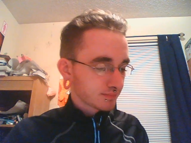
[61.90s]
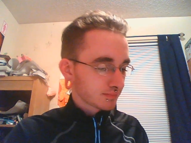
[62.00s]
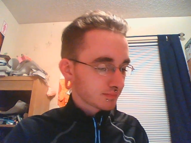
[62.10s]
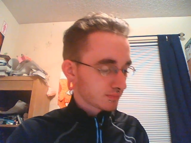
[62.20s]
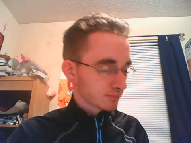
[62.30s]

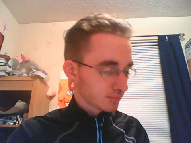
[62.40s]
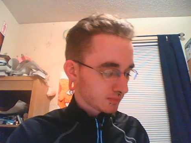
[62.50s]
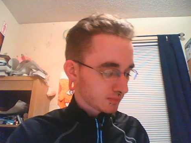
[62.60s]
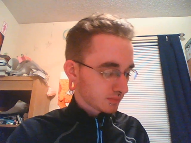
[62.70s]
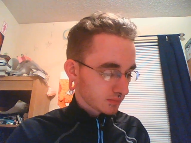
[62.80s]

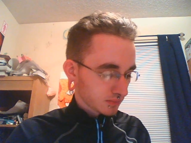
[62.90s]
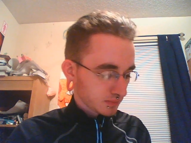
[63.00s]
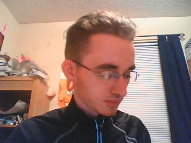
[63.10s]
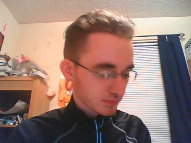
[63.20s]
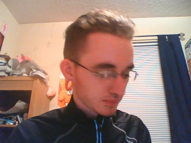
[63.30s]

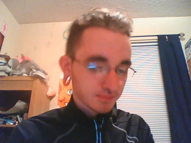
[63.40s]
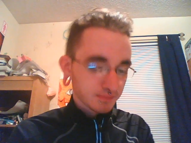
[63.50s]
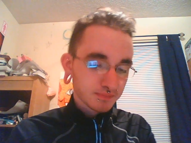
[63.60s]
No one is speaking in this clip.